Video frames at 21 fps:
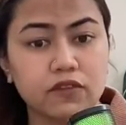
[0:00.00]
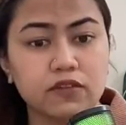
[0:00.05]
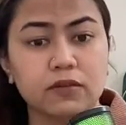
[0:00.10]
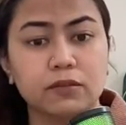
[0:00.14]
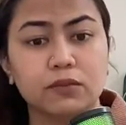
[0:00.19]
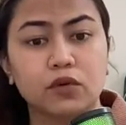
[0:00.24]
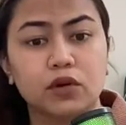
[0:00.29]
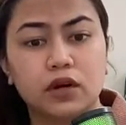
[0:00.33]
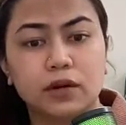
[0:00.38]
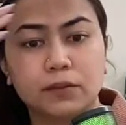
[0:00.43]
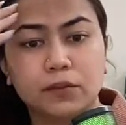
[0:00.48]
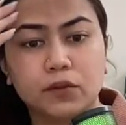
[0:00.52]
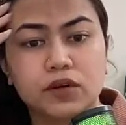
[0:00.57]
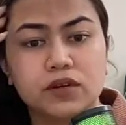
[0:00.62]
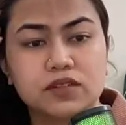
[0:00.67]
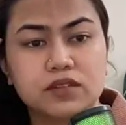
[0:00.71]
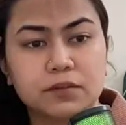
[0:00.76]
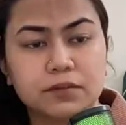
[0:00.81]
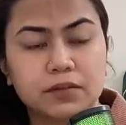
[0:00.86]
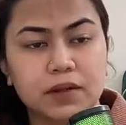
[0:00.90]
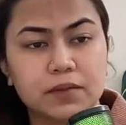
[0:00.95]
bullet
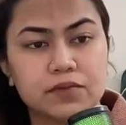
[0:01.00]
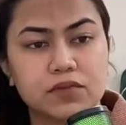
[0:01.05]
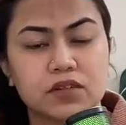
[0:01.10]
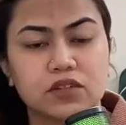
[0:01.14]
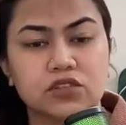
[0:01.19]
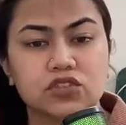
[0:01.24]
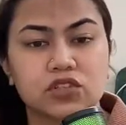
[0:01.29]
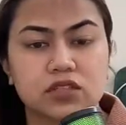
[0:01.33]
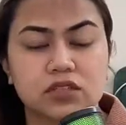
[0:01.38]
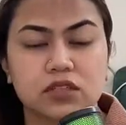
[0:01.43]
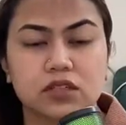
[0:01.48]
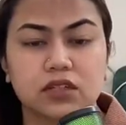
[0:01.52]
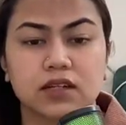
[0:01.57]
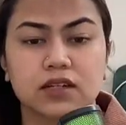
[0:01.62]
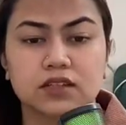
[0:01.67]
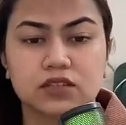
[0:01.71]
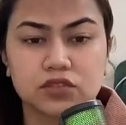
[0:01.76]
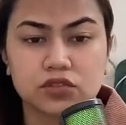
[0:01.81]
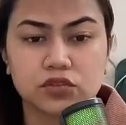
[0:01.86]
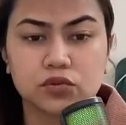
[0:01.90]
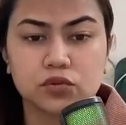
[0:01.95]
points. Sometimes it just
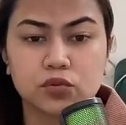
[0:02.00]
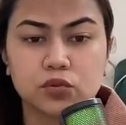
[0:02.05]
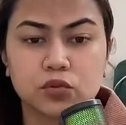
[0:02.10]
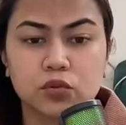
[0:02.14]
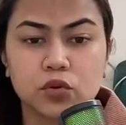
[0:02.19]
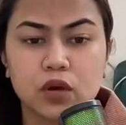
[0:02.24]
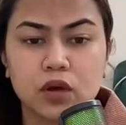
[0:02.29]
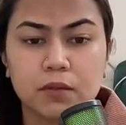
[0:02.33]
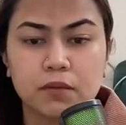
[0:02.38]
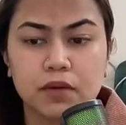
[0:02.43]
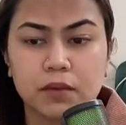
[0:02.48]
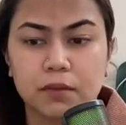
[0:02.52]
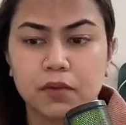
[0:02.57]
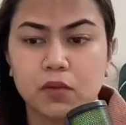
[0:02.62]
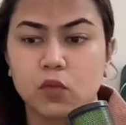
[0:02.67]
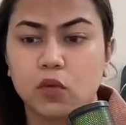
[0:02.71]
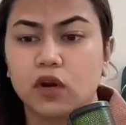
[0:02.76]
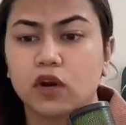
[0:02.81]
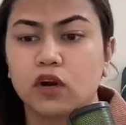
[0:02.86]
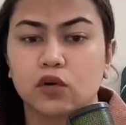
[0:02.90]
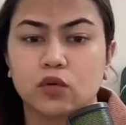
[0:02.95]
tells you maybe
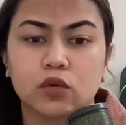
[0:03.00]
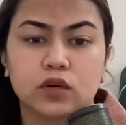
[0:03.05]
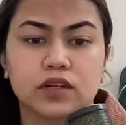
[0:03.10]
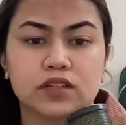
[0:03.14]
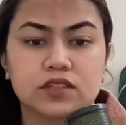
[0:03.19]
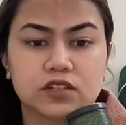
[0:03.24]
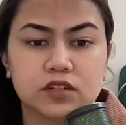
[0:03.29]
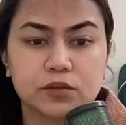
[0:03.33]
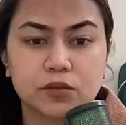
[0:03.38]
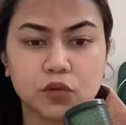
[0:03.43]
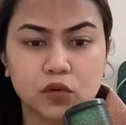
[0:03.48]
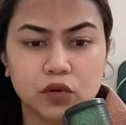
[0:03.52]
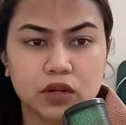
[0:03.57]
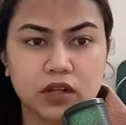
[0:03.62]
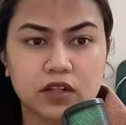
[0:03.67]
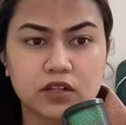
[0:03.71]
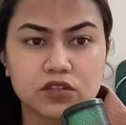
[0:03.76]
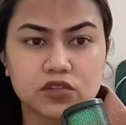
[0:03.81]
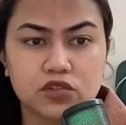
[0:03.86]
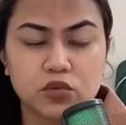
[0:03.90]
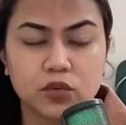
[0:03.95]
1 or 2
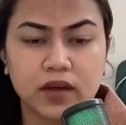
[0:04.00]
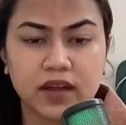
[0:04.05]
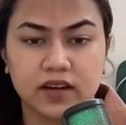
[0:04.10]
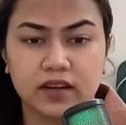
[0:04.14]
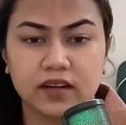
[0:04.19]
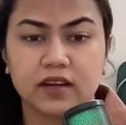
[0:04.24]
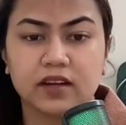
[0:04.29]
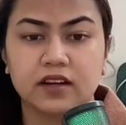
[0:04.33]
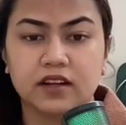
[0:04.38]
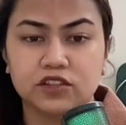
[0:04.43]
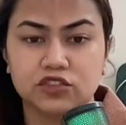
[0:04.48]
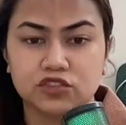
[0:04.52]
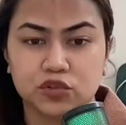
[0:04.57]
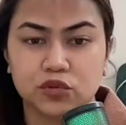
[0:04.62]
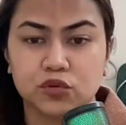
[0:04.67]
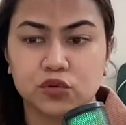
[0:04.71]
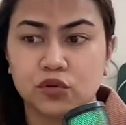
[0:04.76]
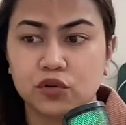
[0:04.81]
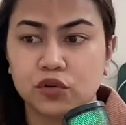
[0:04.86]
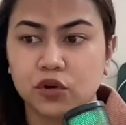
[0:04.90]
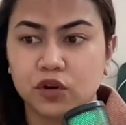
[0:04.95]
testimonials to encourage you
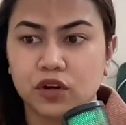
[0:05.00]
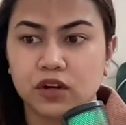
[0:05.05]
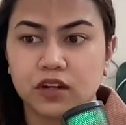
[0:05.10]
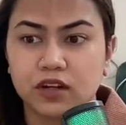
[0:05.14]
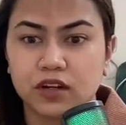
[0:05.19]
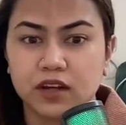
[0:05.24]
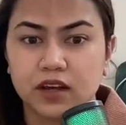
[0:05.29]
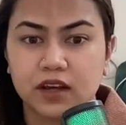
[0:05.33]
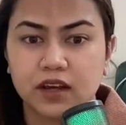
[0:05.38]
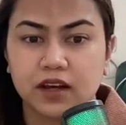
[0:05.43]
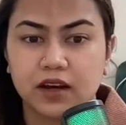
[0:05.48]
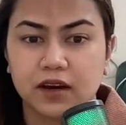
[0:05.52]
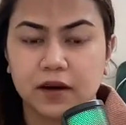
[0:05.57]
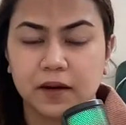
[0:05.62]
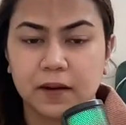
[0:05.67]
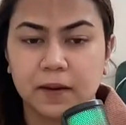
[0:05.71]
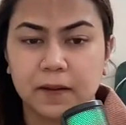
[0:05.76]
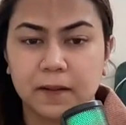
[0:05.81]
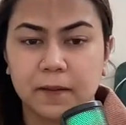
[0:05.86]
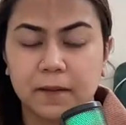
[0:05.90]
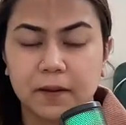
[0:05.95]
to not
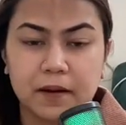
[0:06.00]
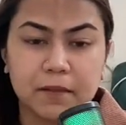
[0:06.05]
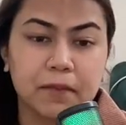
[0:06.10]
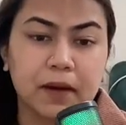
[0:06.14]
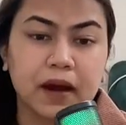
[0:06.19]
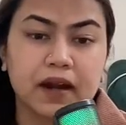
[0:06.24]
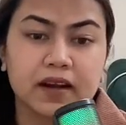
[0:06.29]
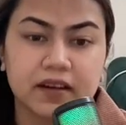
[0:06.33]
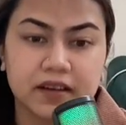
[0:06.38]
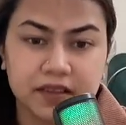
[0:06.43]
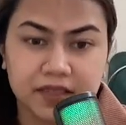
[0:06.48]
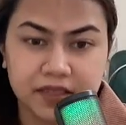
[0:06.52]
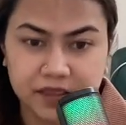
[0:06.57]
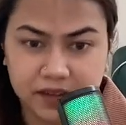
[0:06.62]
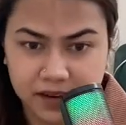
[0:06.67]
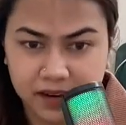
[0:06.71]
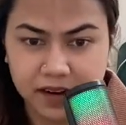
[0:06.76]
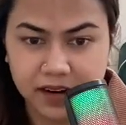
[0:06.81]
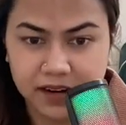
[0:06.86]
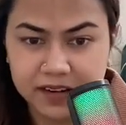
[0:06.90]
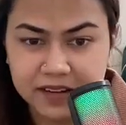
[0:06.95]
abandon the
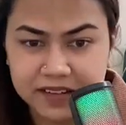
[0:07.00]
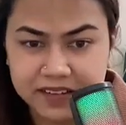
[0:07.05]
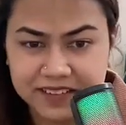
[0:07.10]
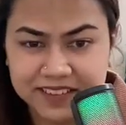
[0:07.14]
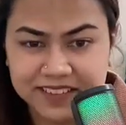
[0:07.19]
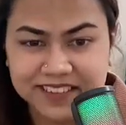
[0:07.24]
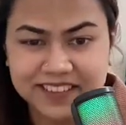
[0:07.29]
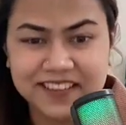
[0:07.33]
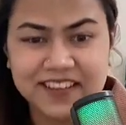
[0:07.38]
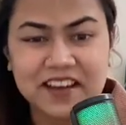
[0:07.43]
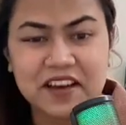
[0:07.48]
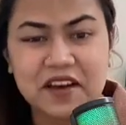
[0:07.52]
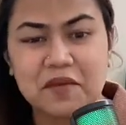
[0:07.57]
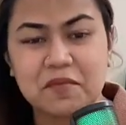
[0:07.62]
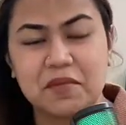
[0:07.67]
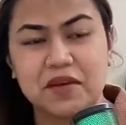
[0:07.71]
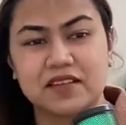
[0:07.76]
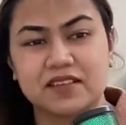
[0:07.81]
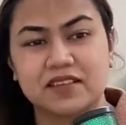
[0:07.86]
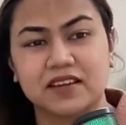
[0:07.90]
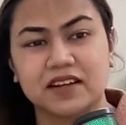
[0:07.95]
cart,
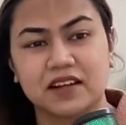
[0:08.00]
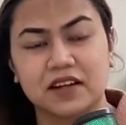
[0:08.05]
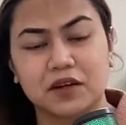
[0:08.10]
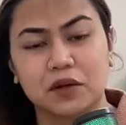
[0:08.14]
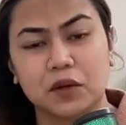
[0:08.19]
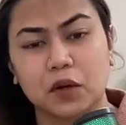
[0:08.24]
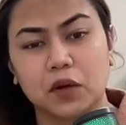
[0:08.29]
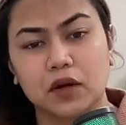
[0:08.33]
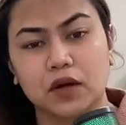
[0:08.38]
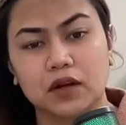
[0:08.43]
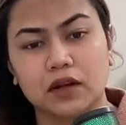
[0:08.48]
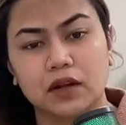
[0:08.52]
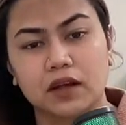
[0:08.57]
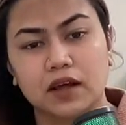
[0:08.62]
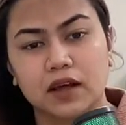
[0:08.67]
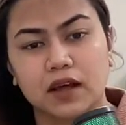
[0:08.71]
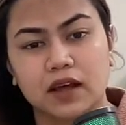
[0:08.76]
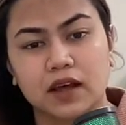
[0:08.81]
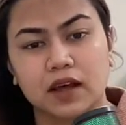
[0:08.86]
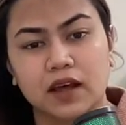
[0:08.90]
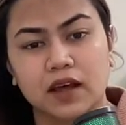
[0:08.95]
basically not
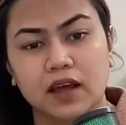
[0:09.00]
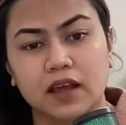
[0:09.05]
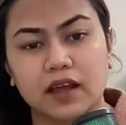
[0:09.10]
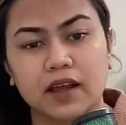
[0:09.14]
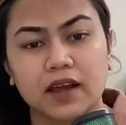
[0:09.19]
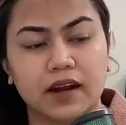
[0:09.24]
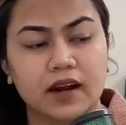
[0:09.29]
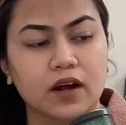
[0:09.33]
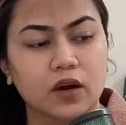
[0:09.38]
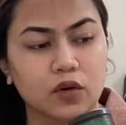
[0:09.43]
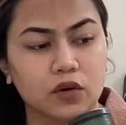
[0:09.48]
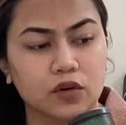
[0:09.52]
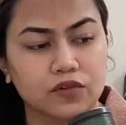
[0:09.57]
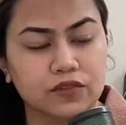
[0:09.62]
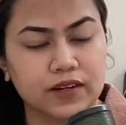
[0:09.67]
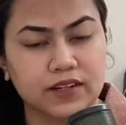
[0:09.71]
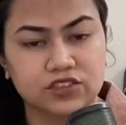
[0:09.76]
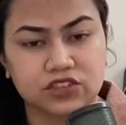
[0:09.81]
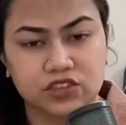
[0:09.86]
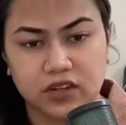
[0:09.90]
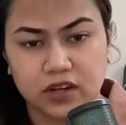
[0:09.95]
get out of
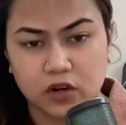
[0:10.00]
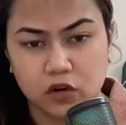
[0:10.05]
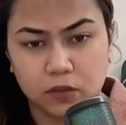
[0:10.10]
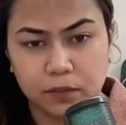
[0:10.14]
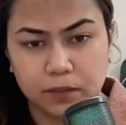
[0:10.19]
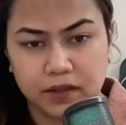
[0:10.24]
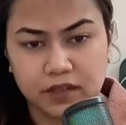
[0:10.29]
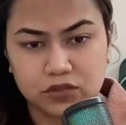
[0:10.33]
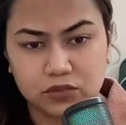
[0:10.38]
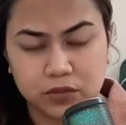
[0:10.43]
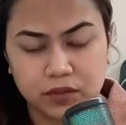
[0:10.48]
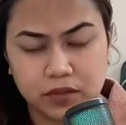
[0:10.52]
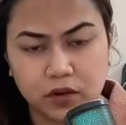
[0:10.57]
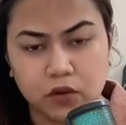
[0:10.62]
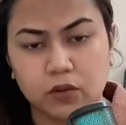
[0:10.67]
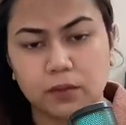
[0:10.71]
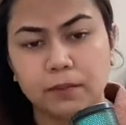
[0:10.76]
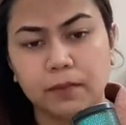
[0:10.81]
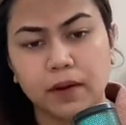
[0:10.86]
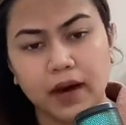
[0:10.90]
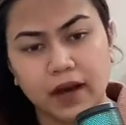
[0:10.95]
that checkout page
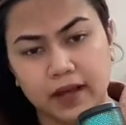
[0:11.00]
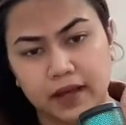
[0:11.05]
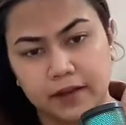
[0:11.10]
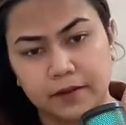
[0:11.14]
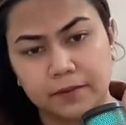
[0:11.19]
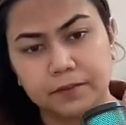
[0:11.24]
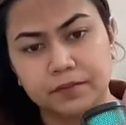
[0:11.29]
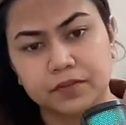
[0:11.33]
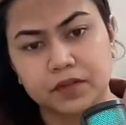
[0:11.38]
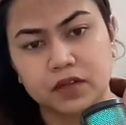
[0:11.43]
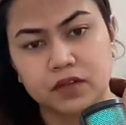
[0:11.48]
without buying.